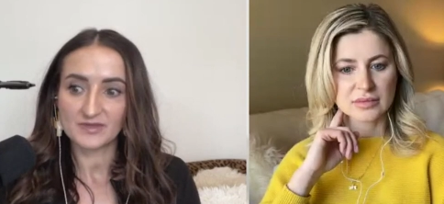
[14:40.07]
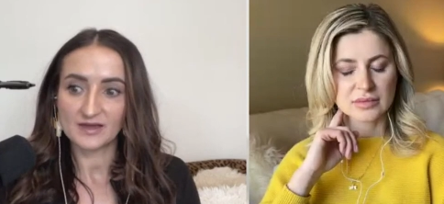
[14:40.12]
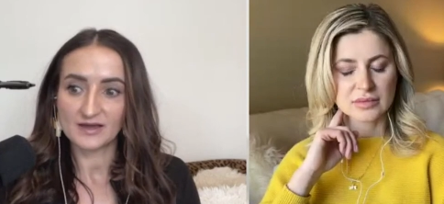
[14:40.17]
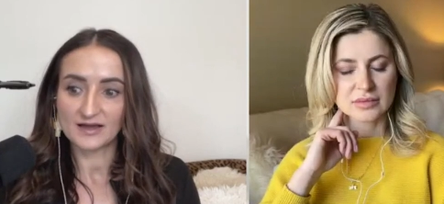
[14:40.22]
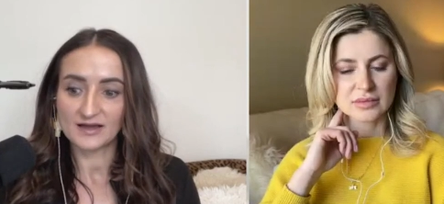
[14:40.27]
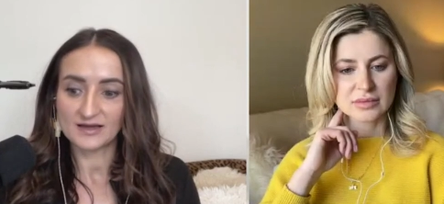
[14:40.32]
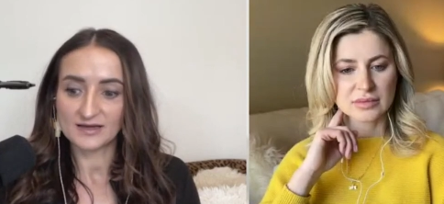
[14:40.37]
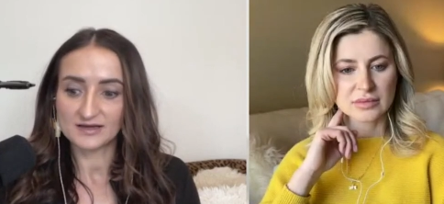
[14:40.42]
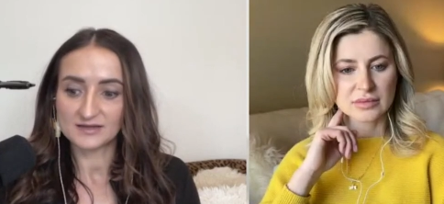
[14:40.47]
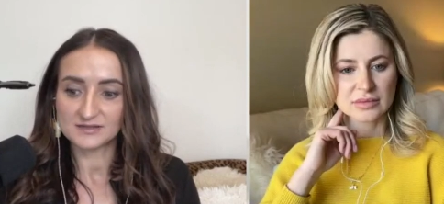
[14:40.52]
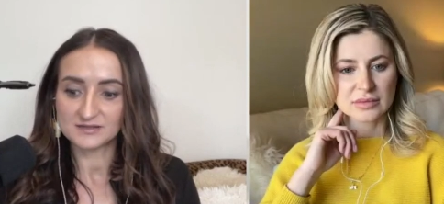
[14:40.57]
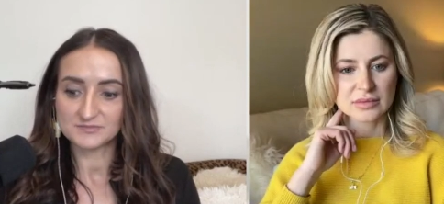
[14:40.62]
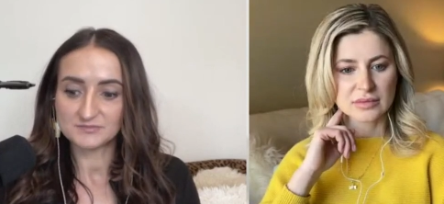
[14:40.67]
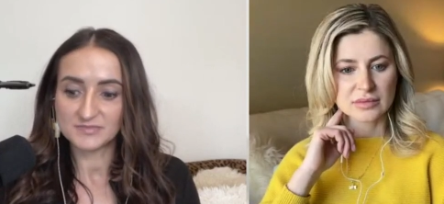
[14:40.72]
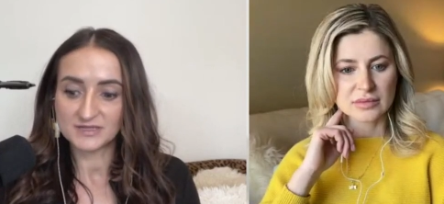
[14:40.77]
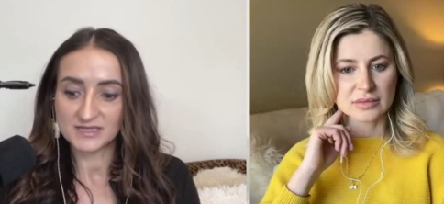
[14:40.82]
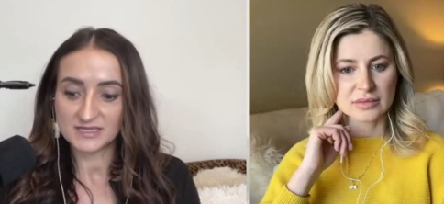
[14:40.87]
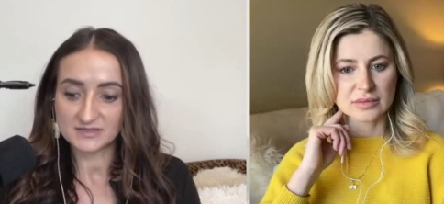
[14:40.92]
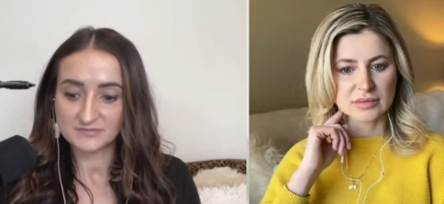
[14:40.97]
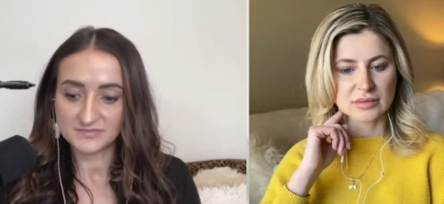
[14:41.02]
Speaker 1: uh,
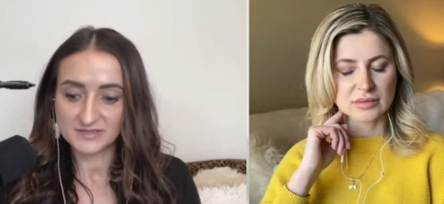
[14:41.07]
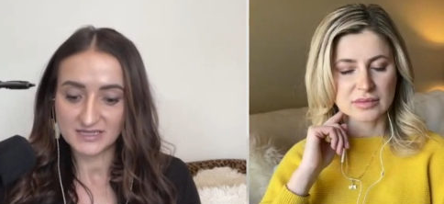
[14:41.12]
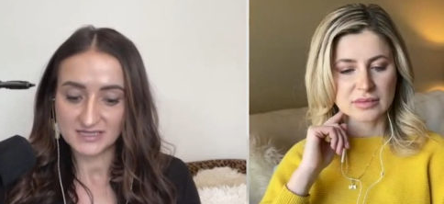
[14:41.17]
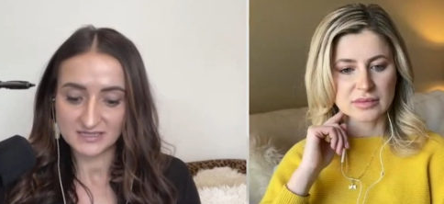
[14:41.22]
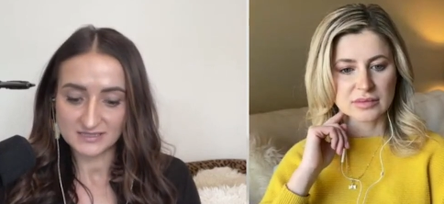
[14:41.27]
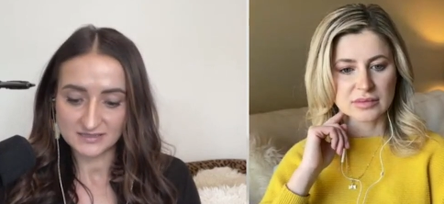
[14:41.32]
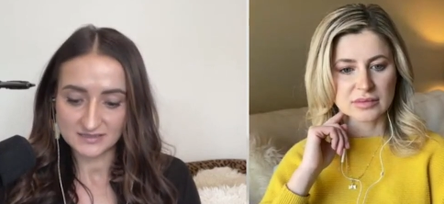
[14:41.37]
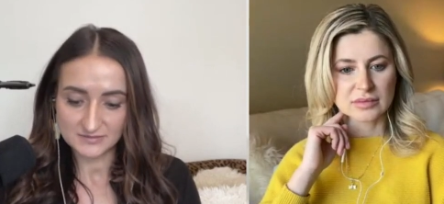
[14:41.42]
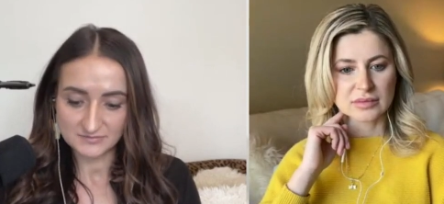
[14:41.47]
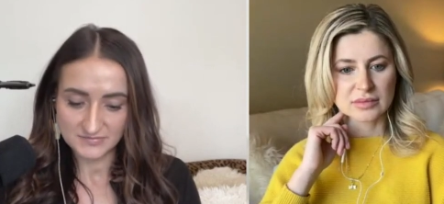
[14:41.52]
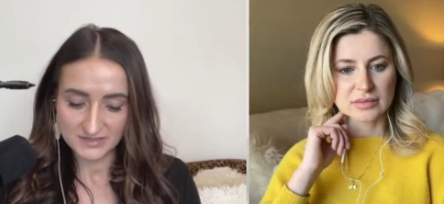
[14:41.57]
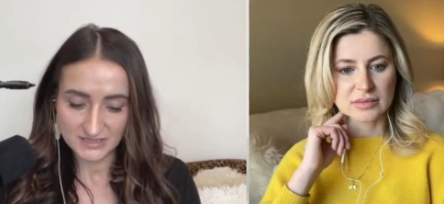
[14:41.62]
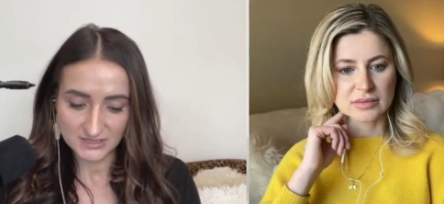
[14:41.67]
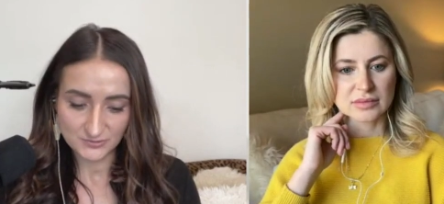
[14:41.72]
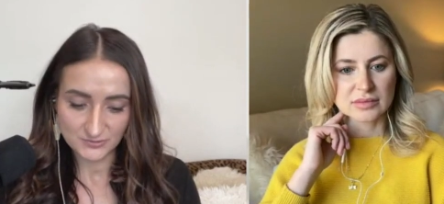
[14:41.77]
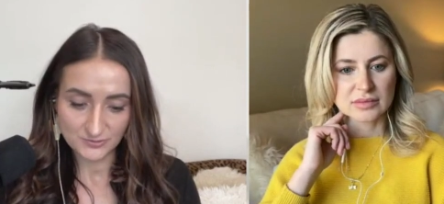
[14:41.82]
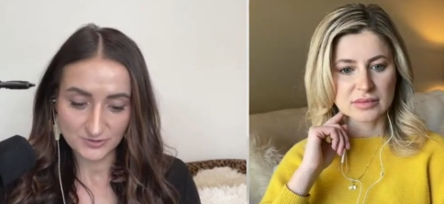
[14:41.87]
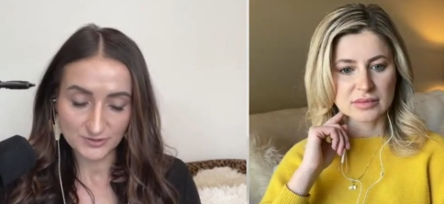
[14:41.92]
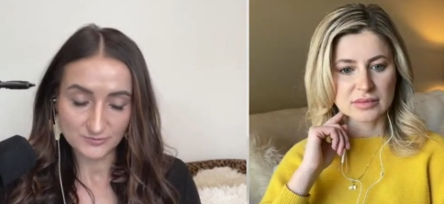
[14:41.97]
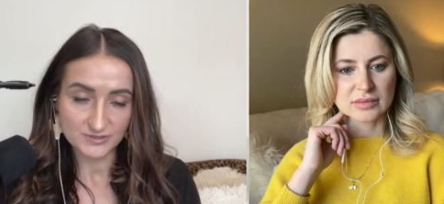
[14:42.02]
ma- ma-
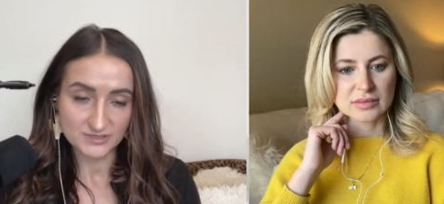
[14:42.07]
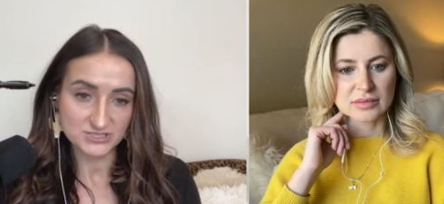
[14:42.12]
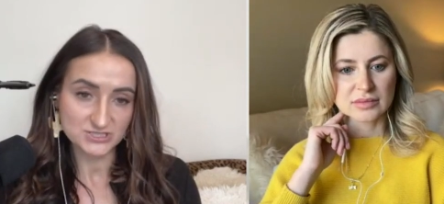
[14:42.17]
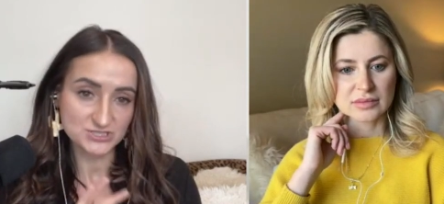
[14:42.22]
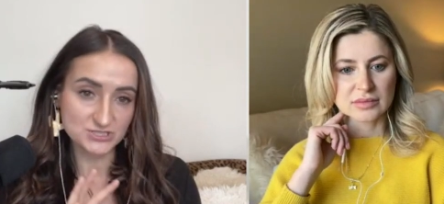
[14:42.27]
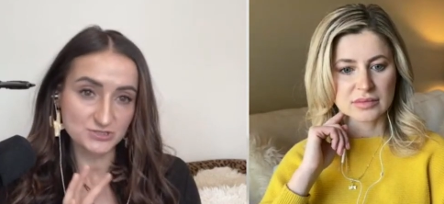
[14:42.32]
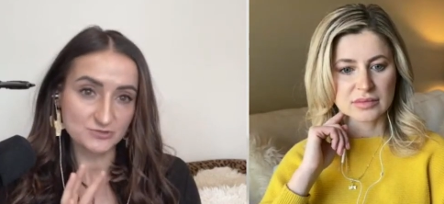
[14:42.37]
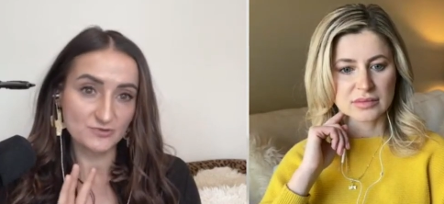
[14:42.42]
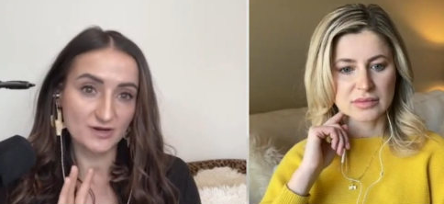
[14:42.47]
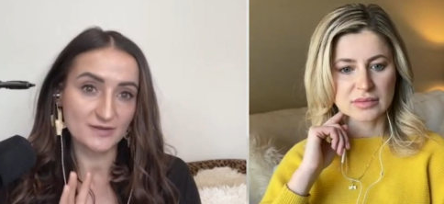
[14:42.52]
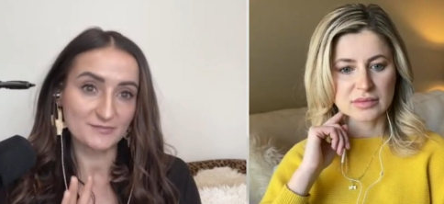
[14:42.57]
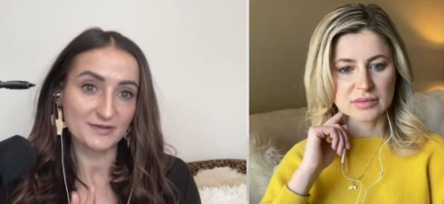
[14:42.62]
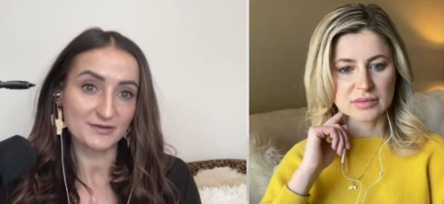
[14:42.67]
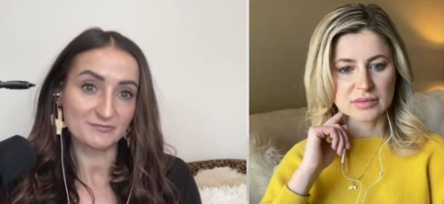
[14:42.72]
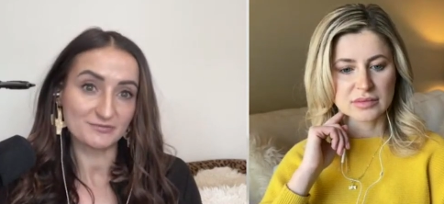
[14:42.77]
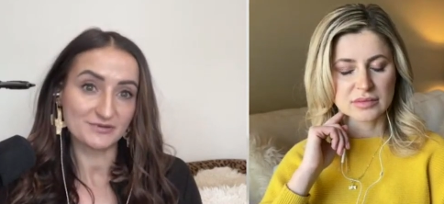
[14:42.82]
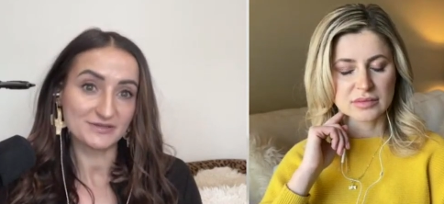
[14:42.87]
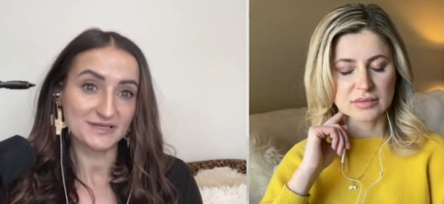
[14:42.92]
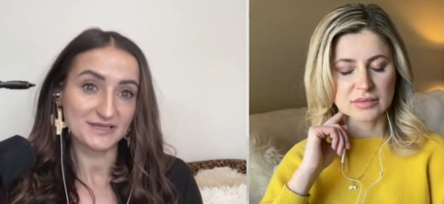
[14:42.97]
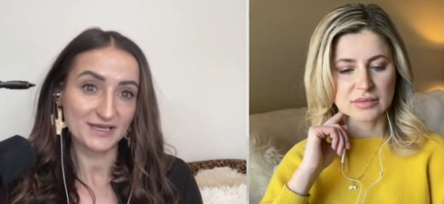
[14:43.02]
manure, which you want to
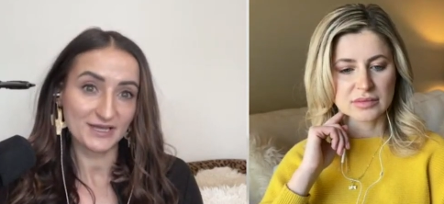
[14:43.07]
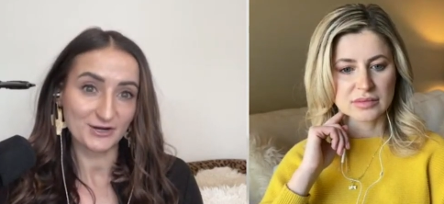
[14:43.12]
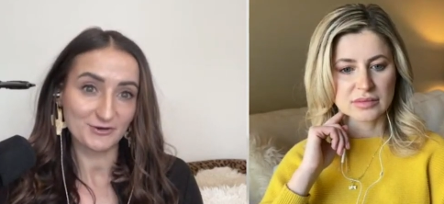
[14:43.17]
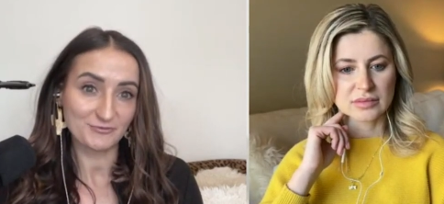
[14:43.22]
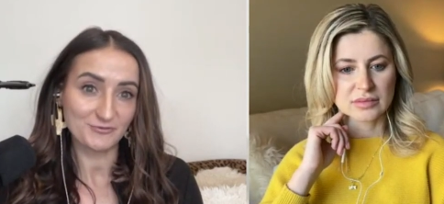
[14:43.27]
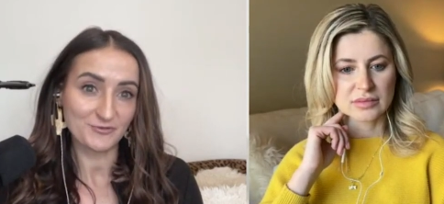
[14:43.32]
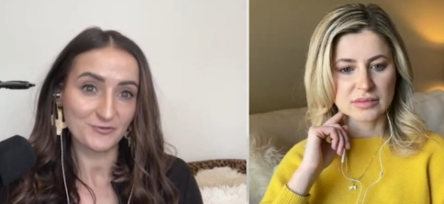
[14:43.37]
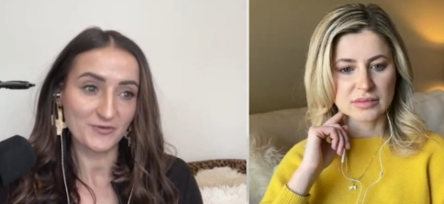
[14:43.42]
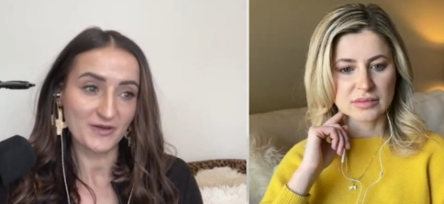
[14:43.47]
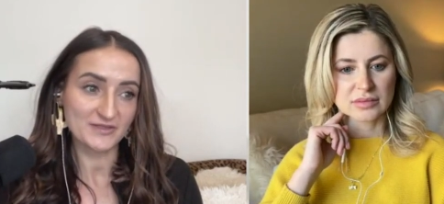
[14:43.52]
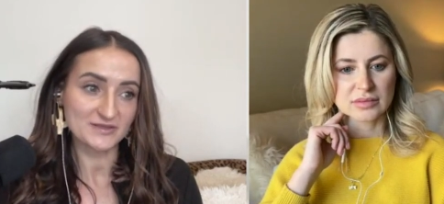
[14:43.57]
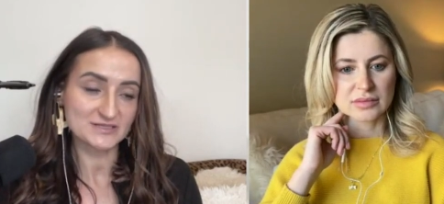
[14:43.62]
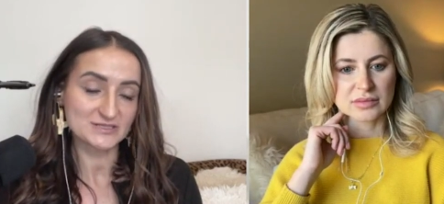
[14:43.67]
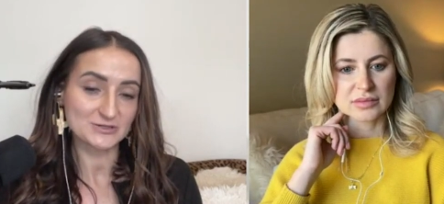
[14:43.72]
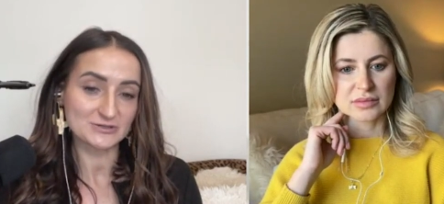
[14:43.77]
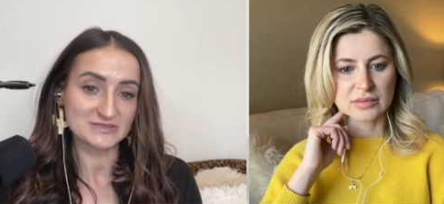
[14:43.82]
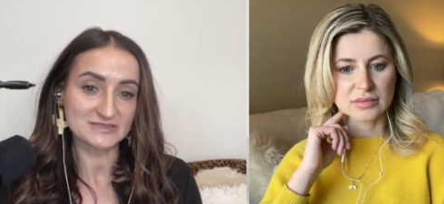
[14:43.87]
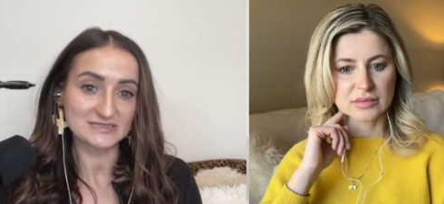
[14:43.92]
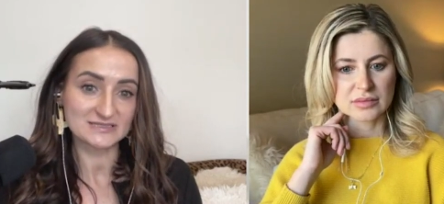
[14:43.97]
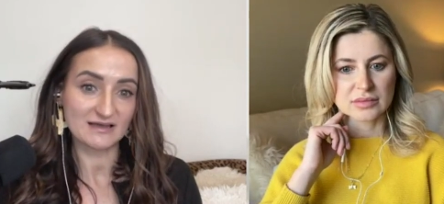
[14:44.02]
be really careful with
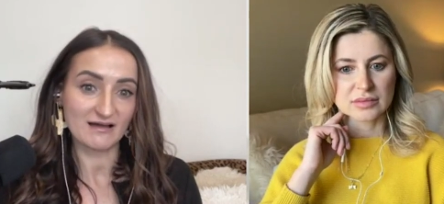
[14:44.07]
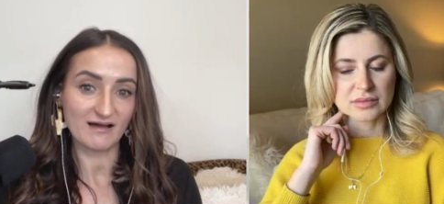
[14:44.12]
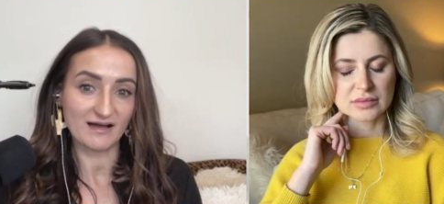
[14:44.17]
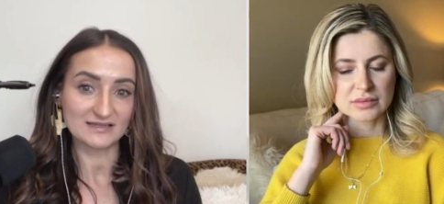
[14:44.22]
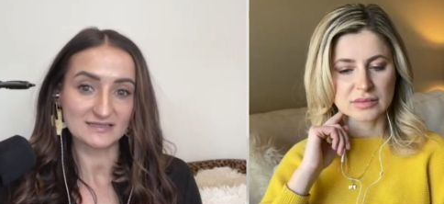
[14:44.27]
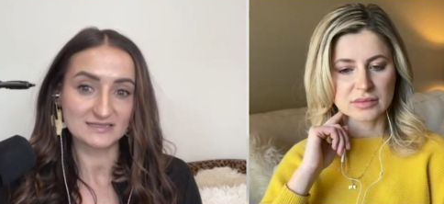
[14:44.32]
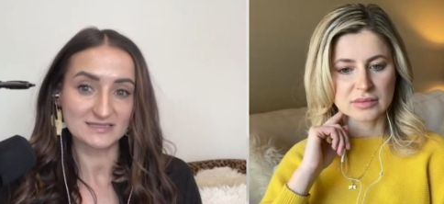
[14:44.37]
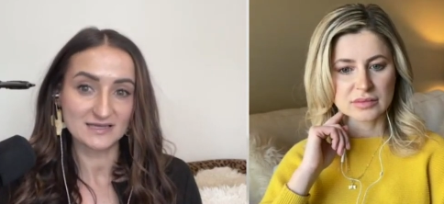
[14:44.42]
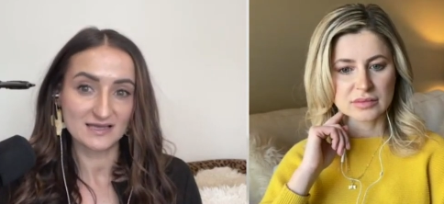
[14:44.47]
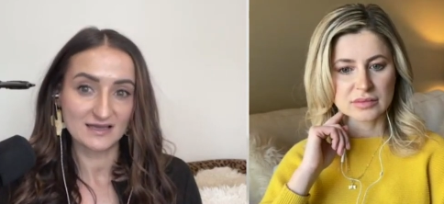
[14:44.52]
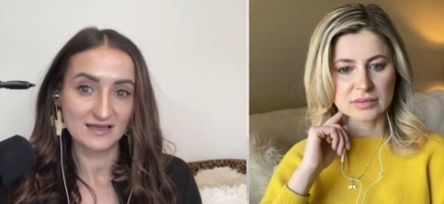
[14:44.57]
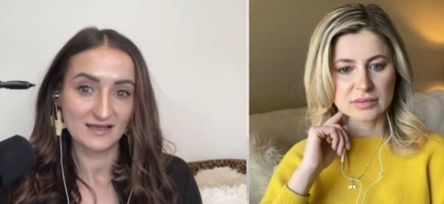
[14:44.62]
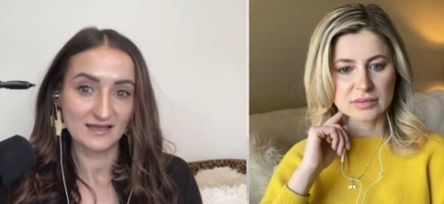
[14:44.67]
so it's not